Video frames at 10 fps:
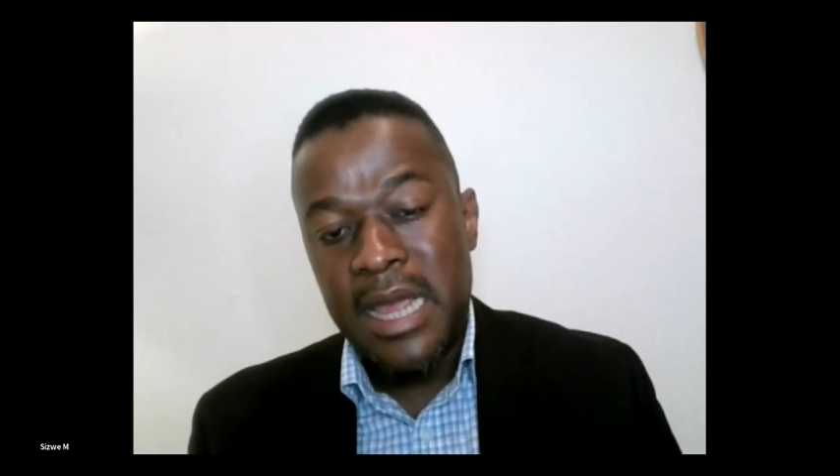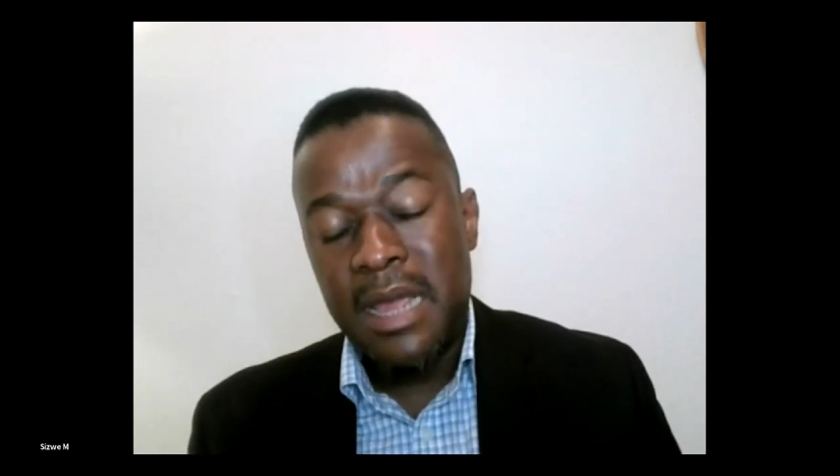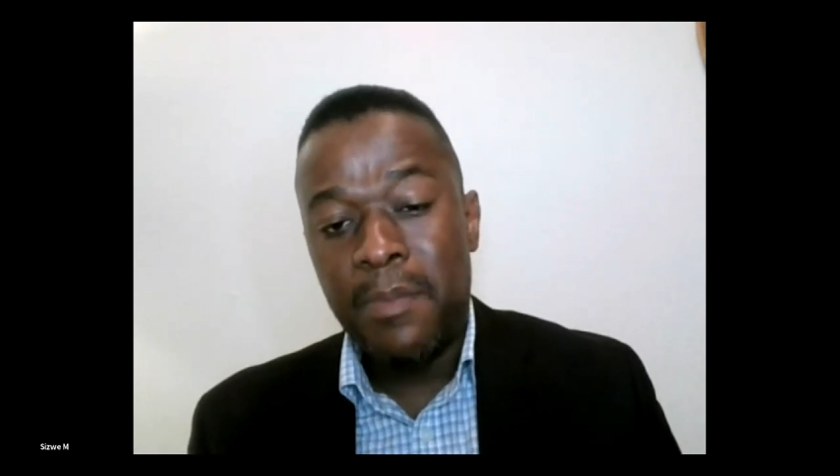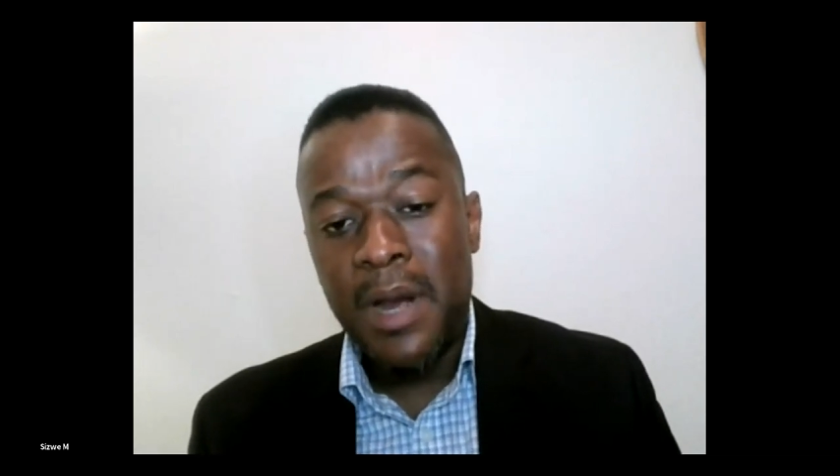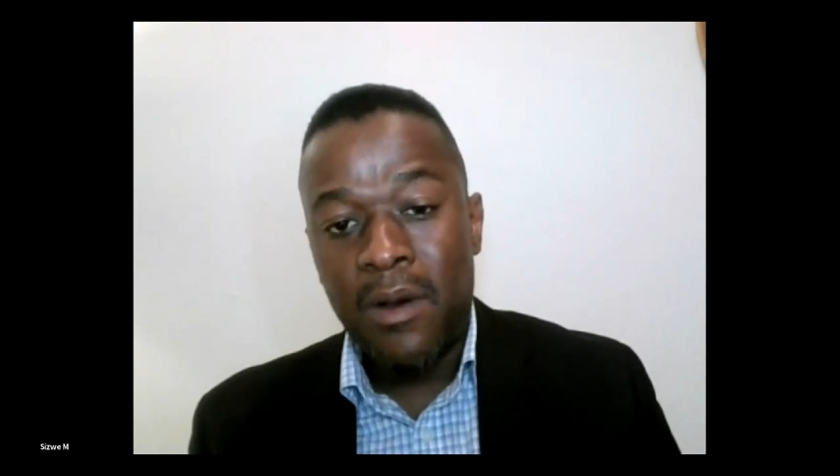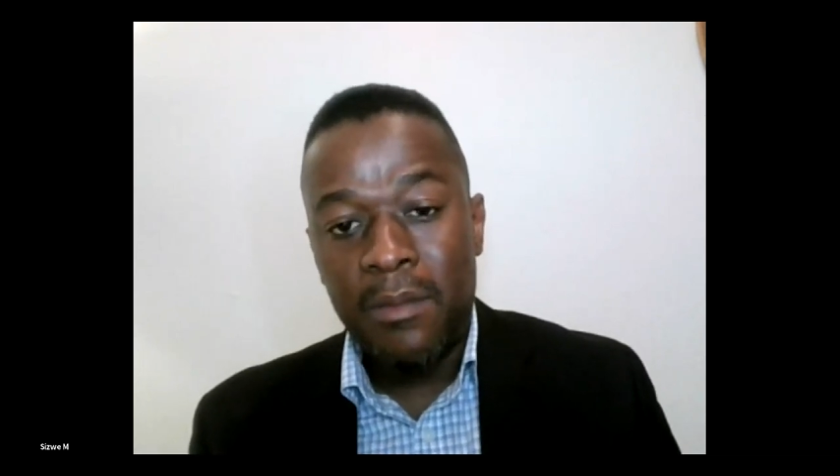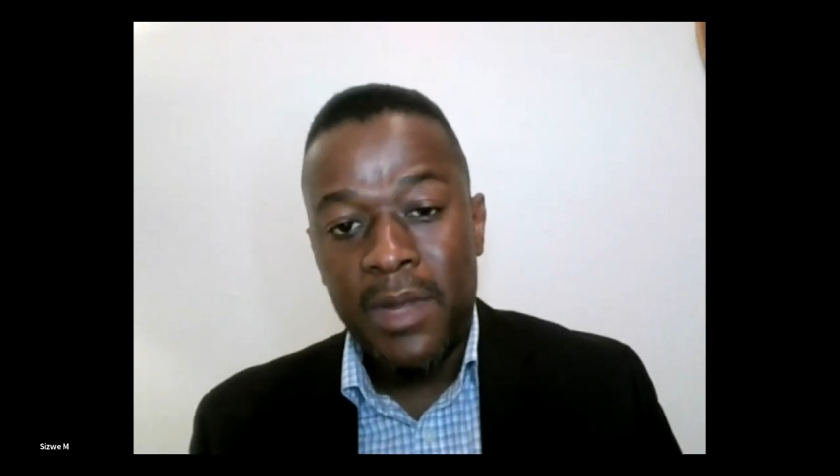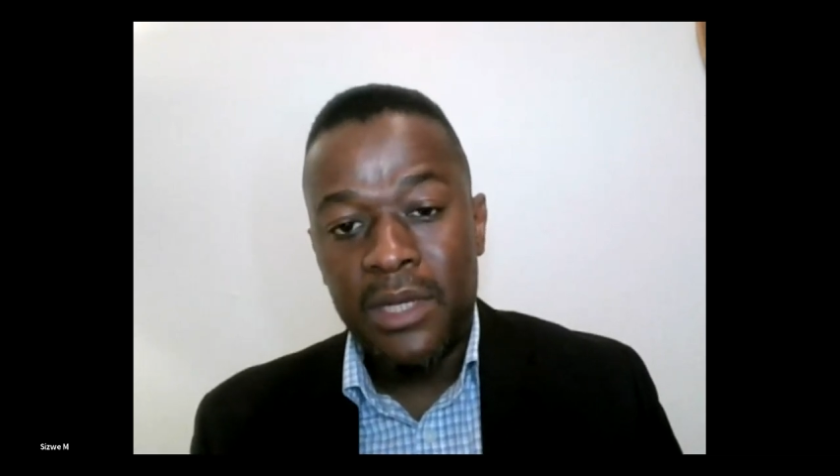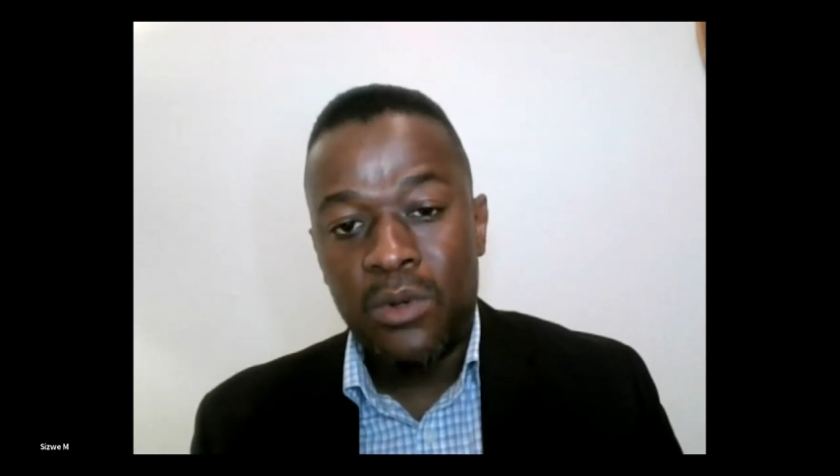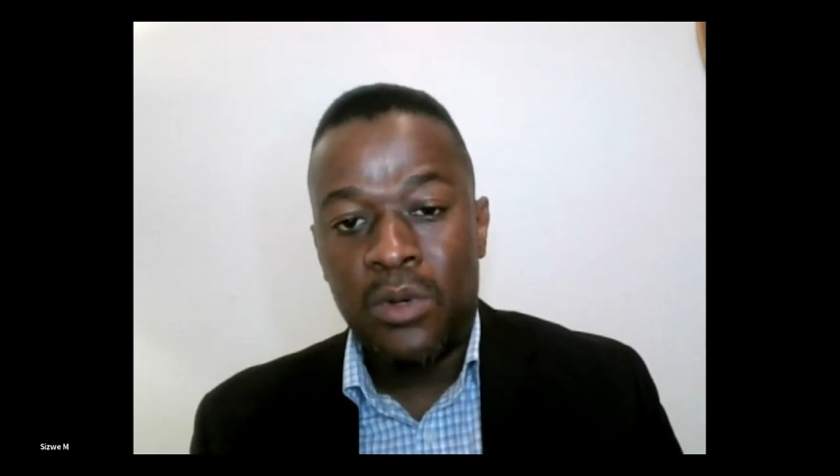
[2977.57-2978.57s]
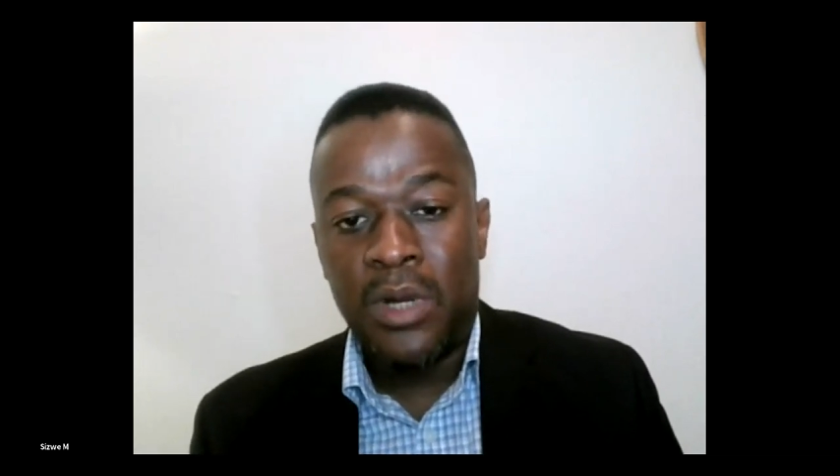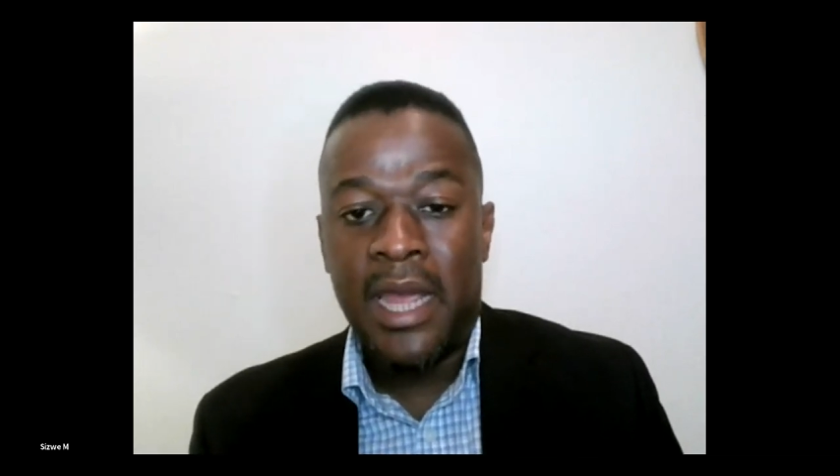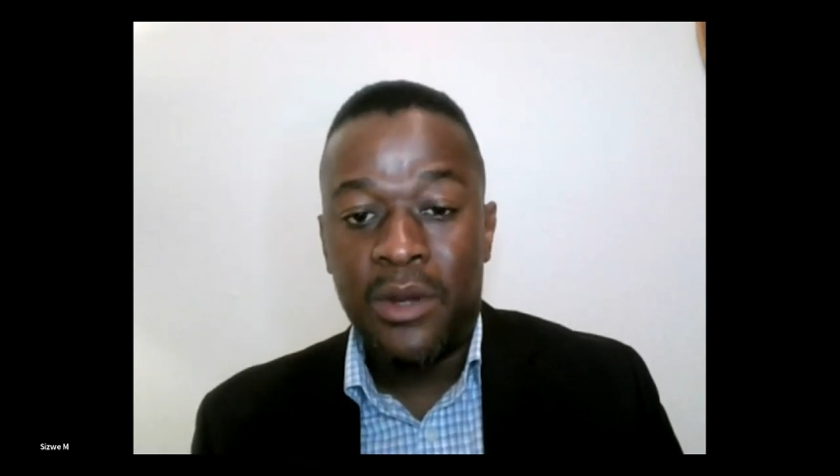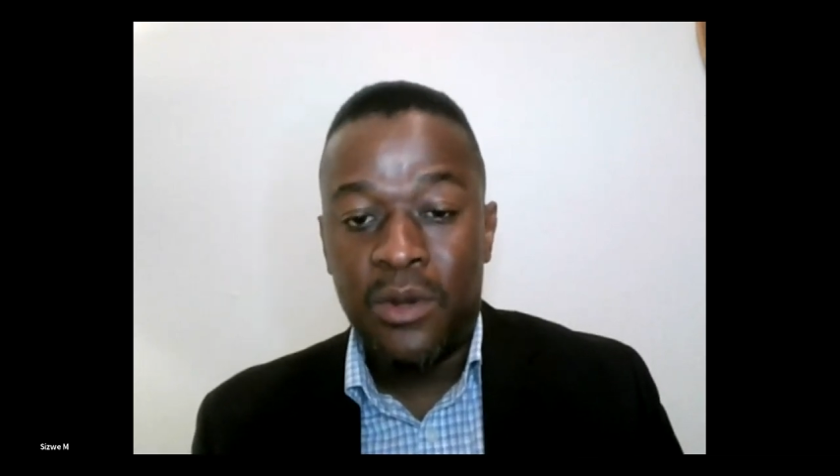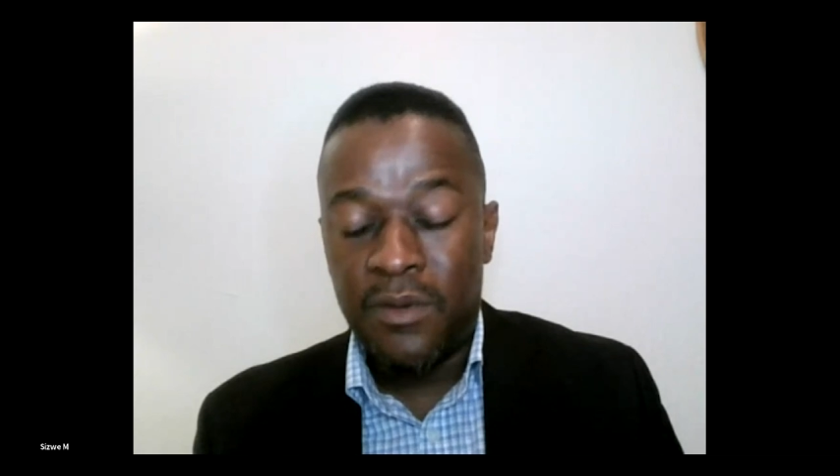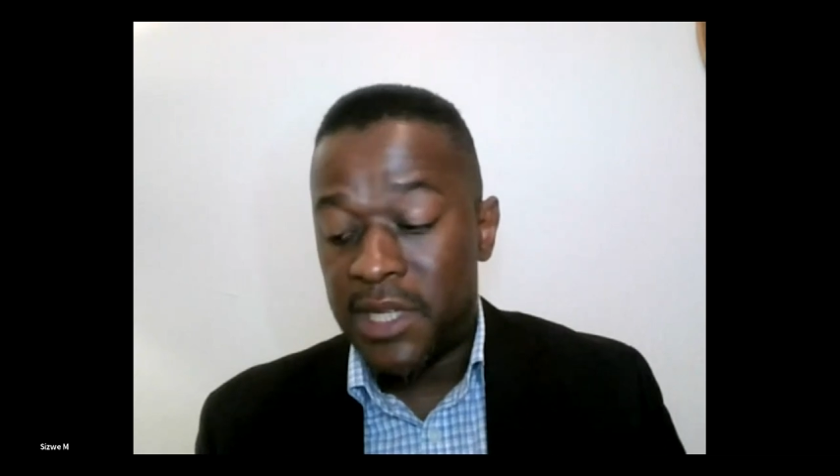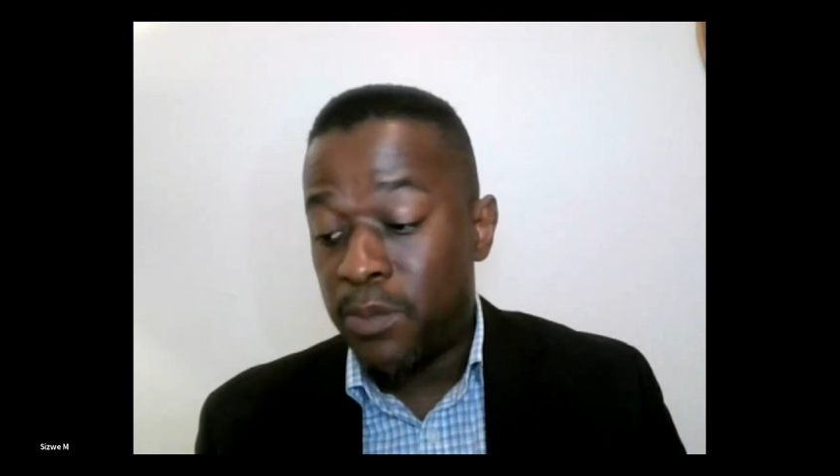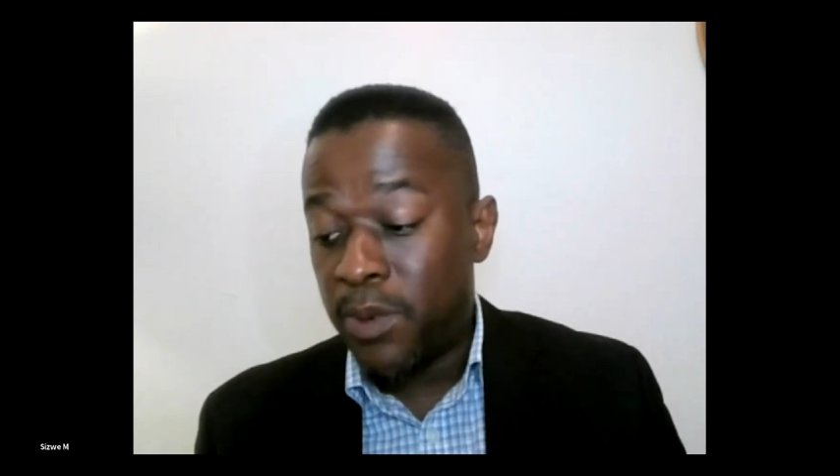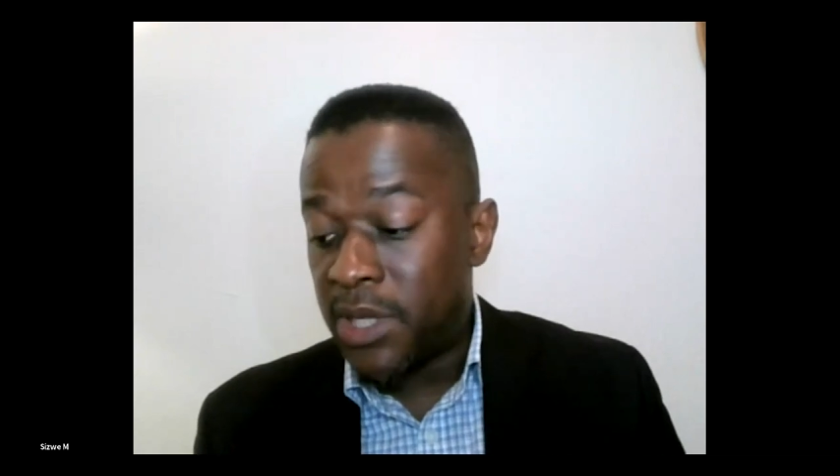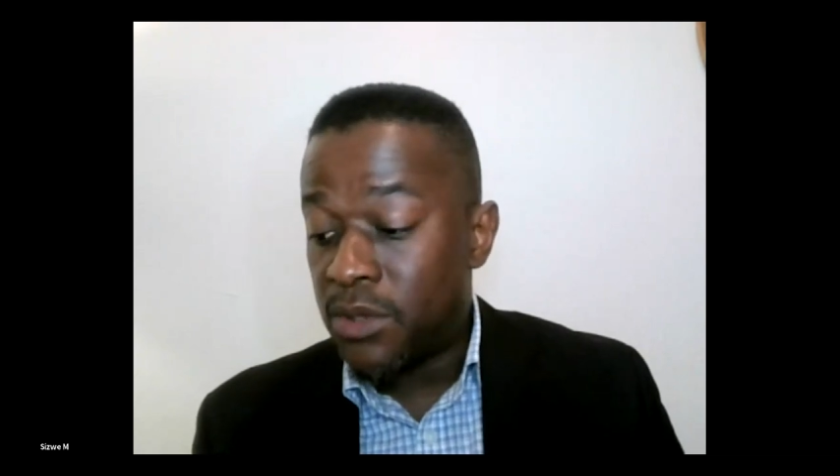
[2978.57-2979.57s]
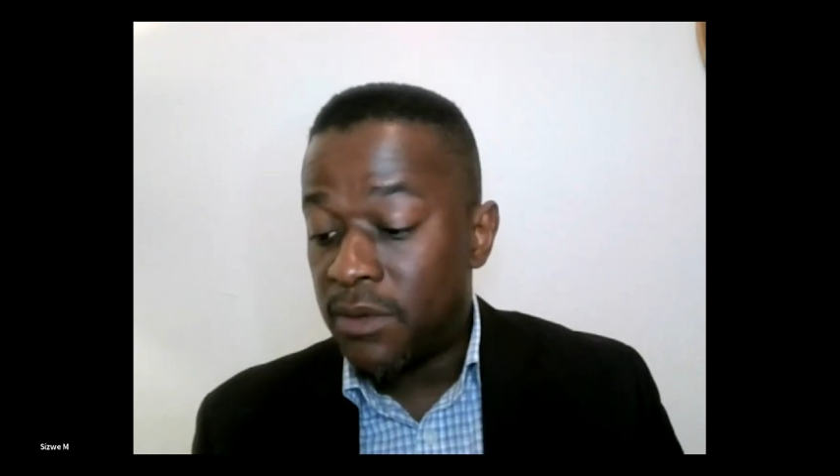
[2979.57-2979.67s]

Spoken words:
empowerment, and you've expressed